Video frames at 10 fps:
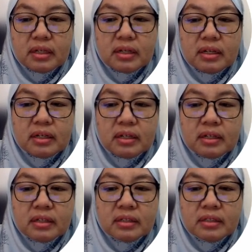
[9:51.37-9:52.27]

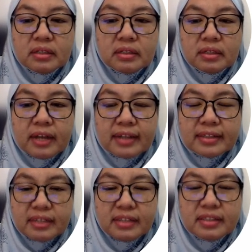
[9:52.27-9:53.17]
and the
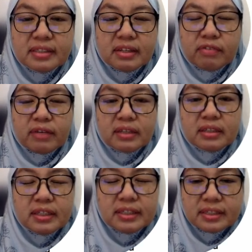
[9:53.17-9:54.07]
extrinsic
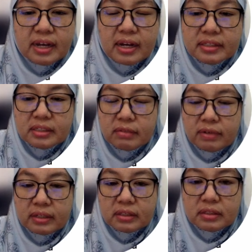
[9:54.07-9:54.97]
factor is the hygiene
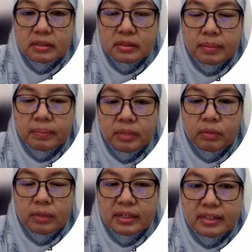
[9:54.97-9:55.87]
factors.
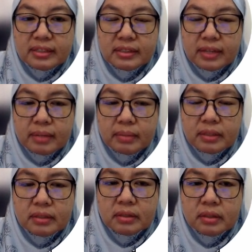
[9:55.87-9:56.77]
What does that mean?
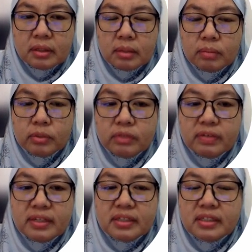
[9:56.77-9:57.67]

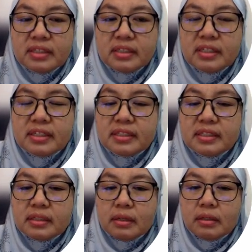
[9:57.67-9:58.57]
Motivation is
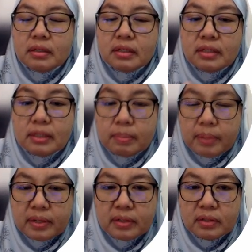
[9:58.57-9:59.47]
the internal
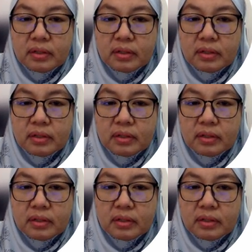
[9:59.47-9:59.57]
part.